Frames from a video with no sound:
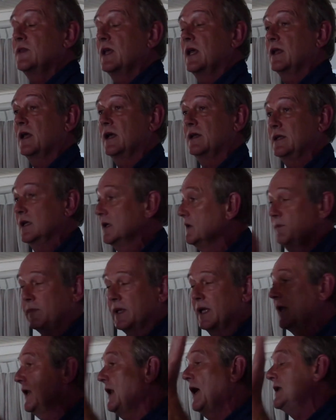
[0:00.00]
of that idea,
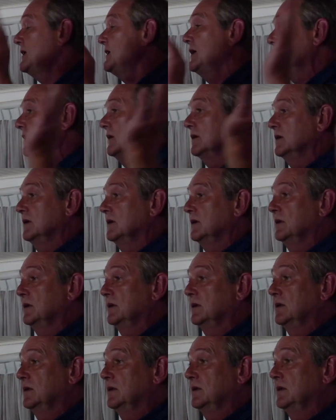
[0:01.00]
but an idea,
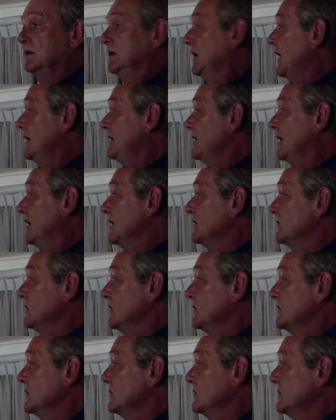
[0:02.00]
idea has
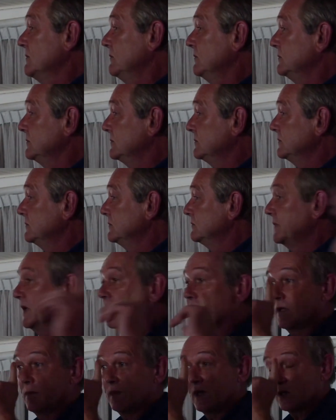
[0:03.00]
no system,
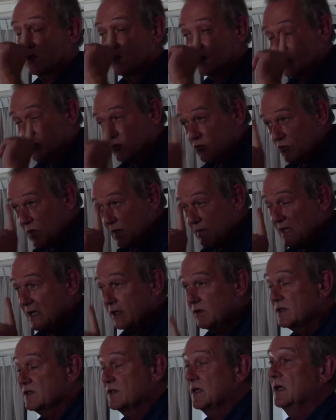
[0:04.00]
but it can be
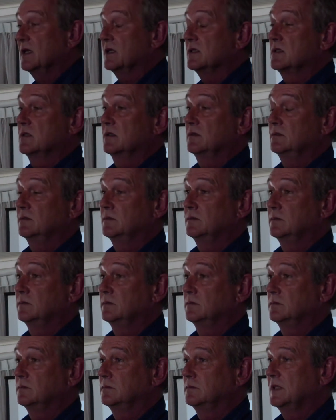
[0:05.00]
extremely resilient.
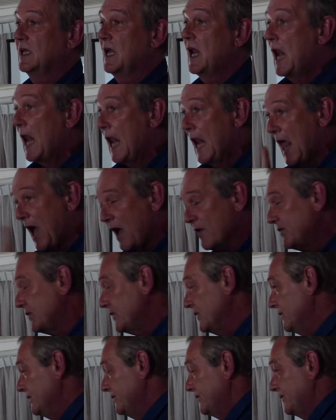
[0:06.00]
Love.